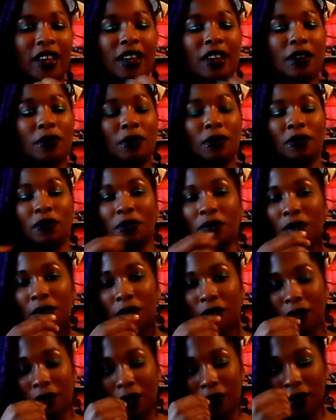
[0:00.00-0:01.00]
here with
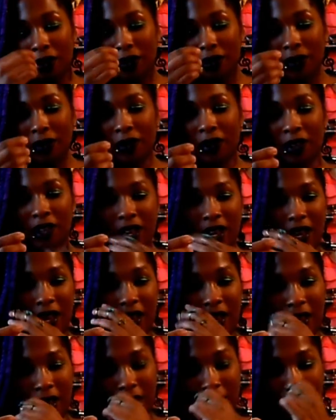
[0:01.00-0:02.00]
more new
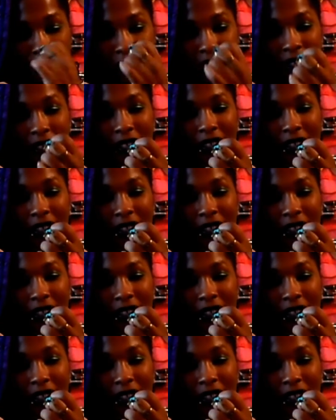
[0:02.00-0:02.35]
hair,